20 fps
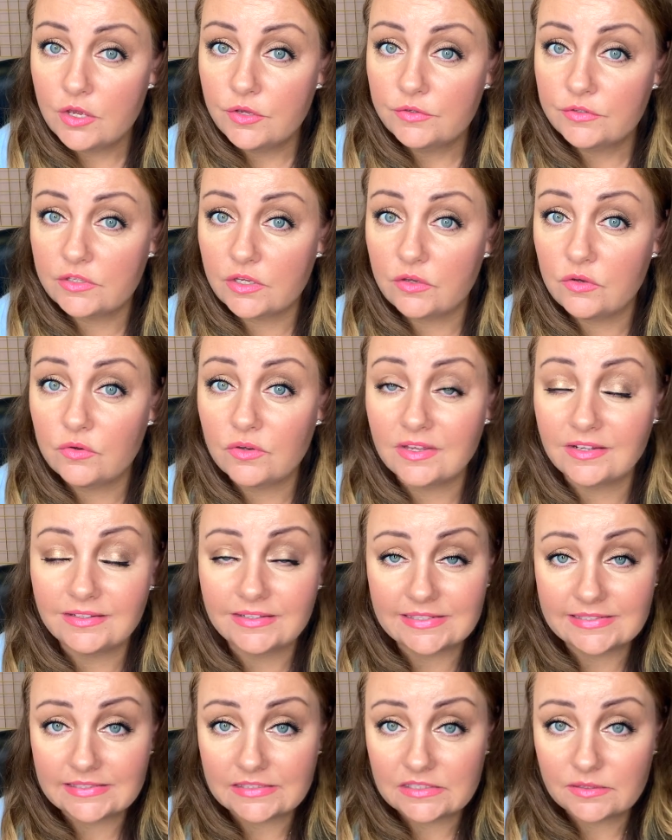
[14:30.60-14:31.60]
So you can
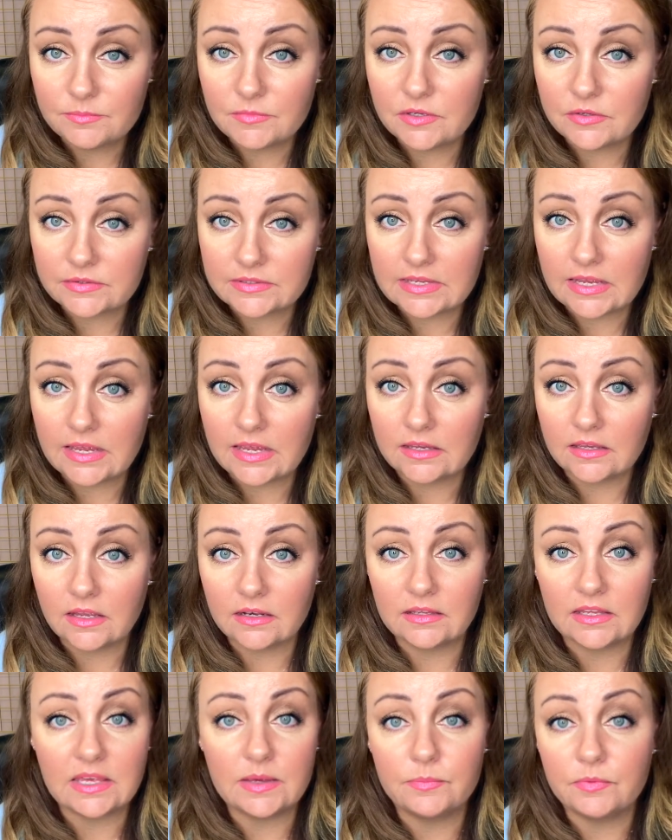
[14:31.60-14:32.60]
listen to music
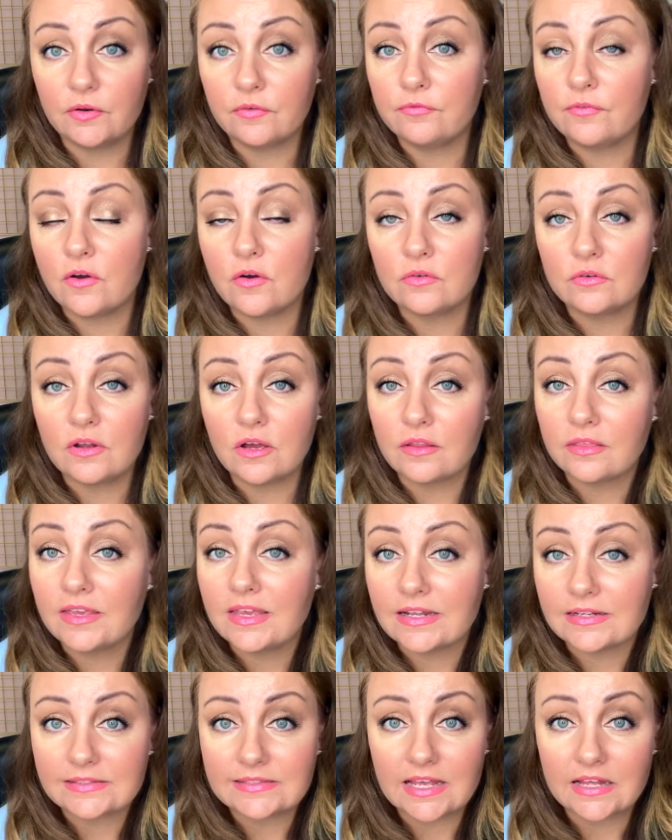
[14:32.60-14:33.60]
and keep your phone on the
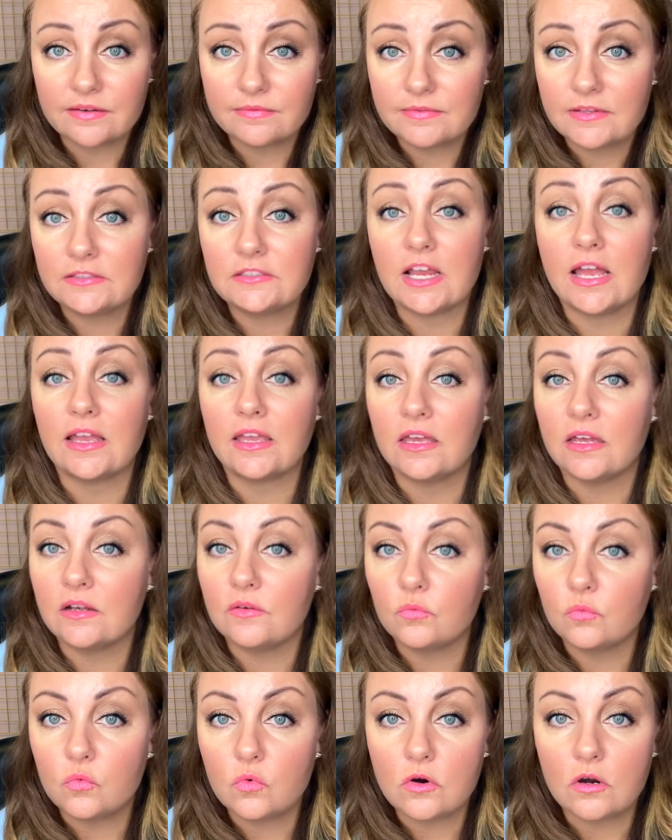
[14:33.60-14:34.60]
inside of the
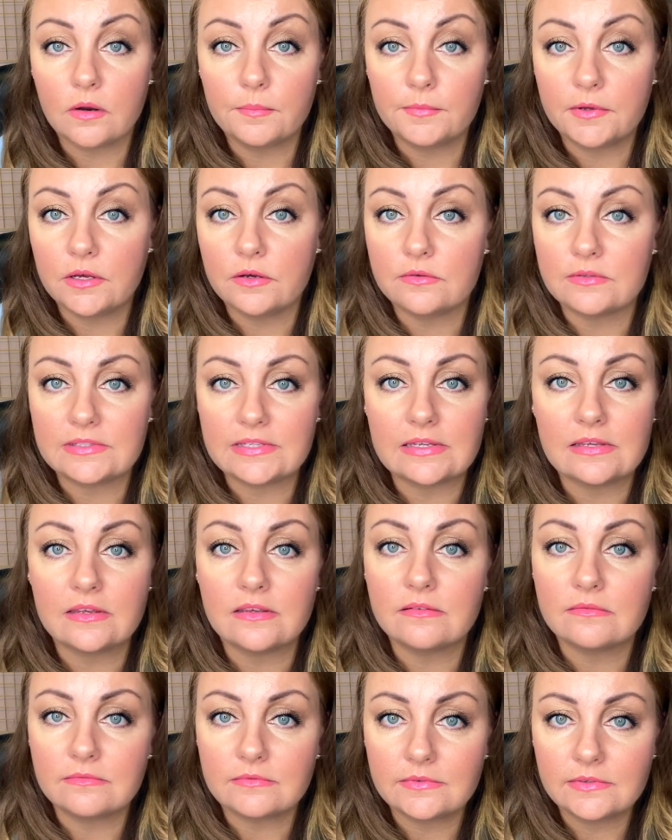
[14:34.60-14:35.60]
jacket, warm,
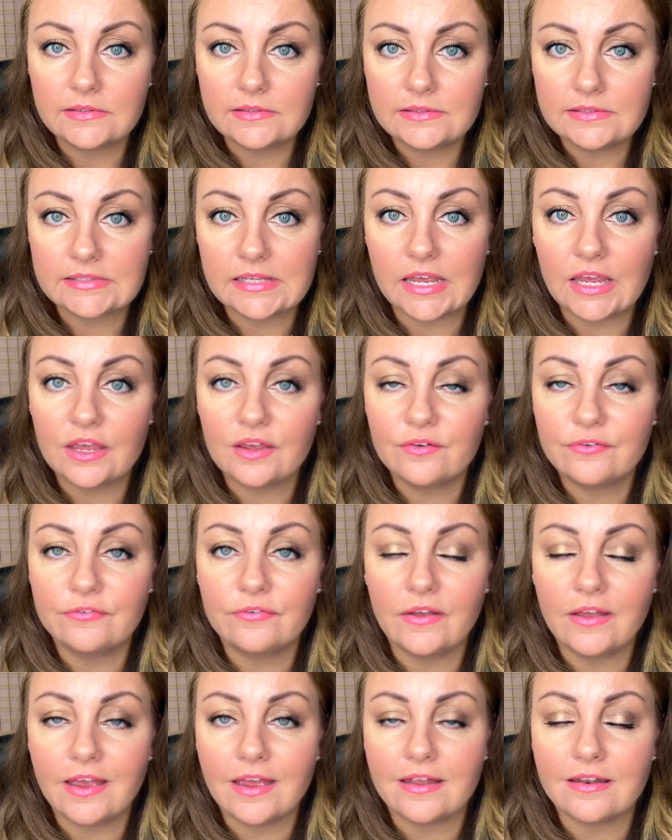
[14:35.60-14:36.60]
cozy, safe,
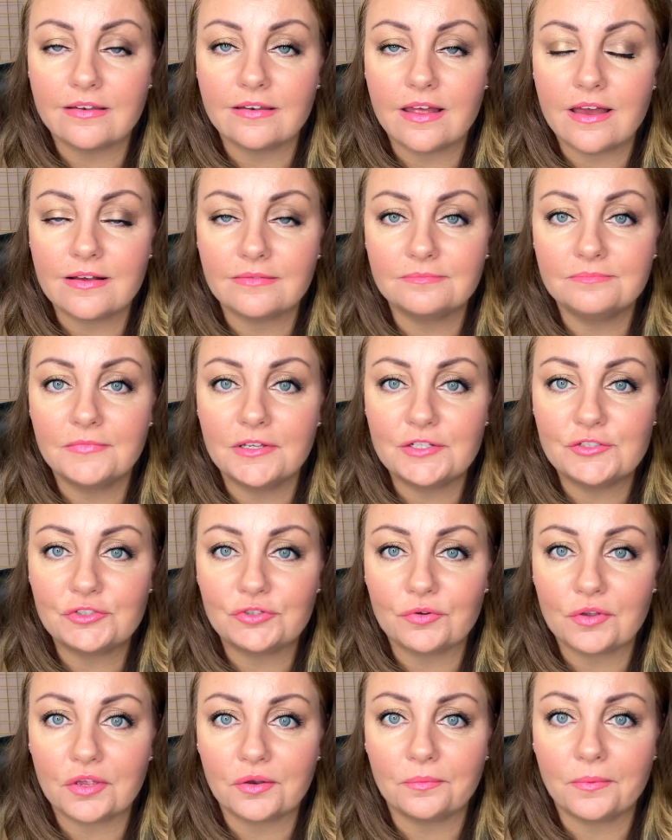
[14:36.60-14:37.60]
and
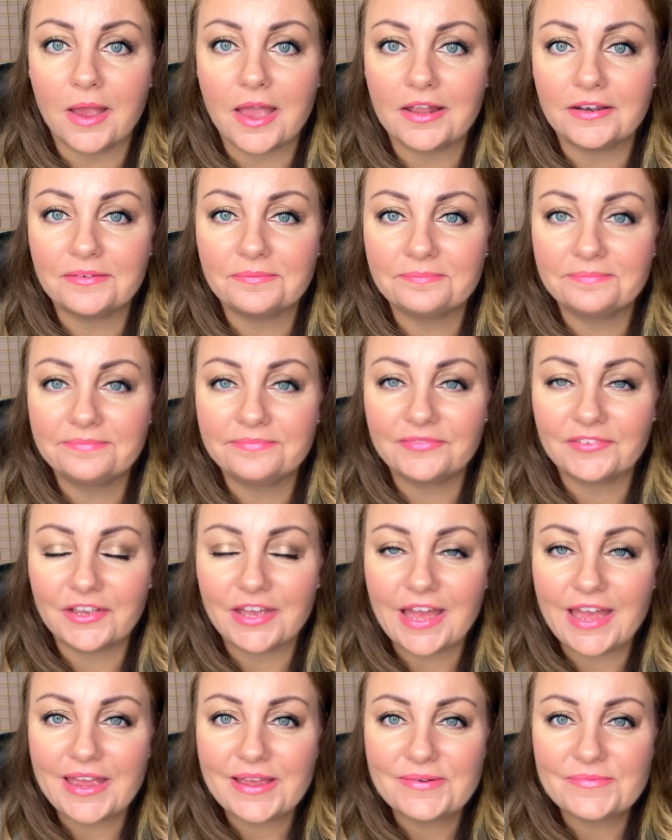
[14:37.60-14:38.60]
enjoy your ride,
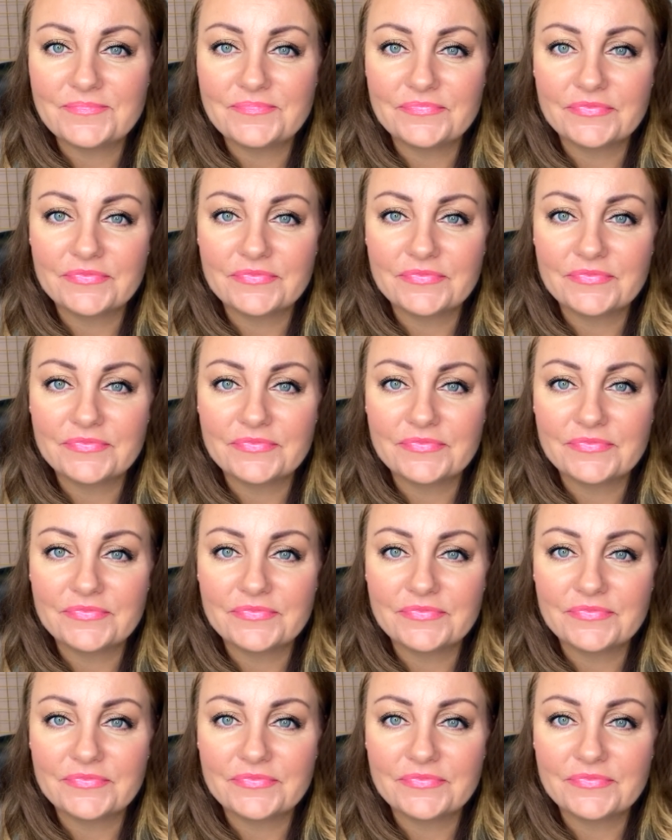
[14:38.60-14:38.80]
okay?